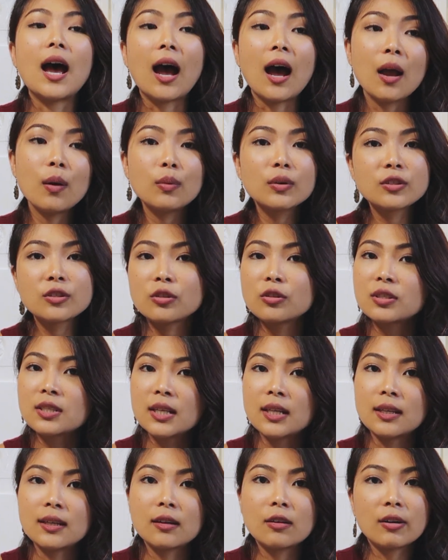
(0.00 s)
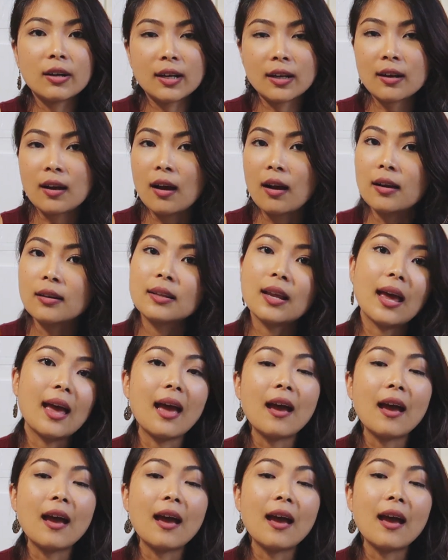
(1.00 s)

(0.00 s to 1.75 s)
I was using credit card